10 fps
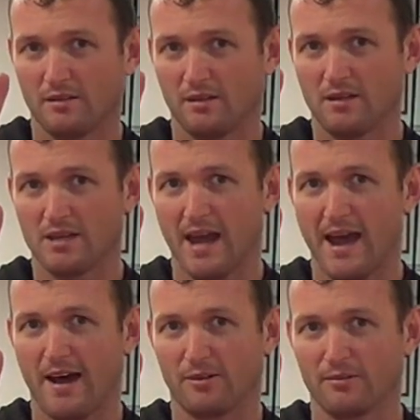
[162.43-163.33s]
to
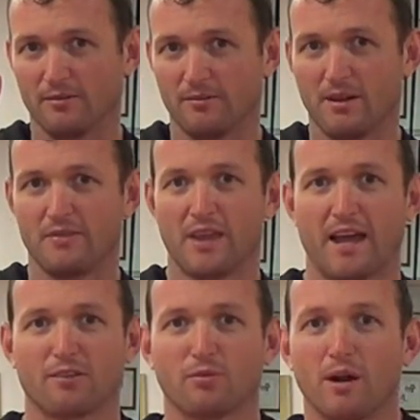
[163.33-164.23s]
down. And
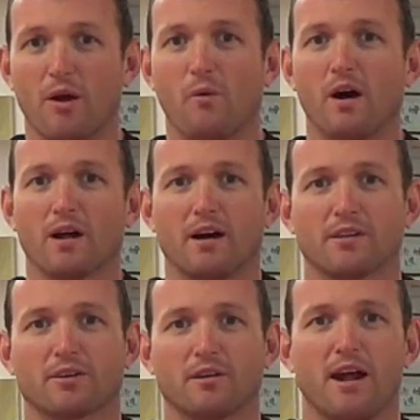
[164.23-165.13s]
that's what I want on
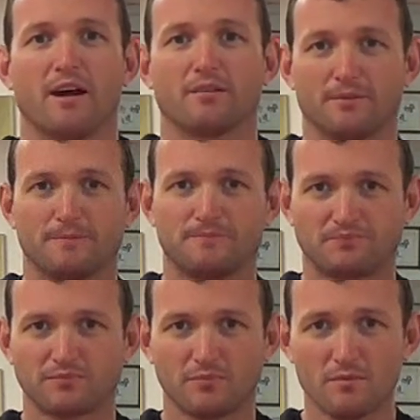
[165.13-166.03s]
the ground.
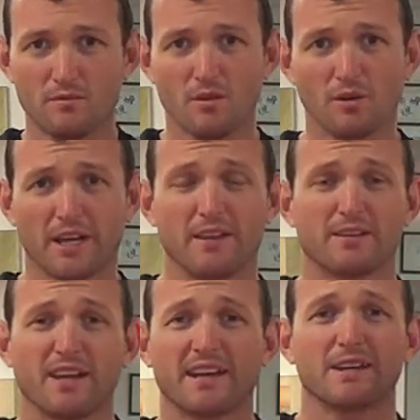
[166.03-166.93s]
Okay, the
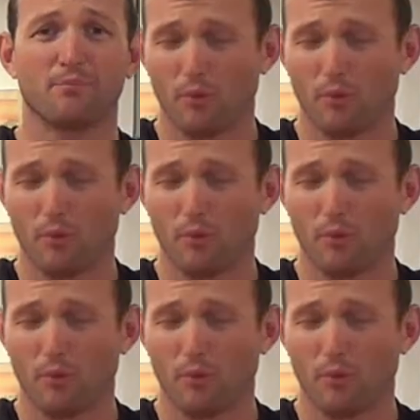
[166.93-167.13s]
second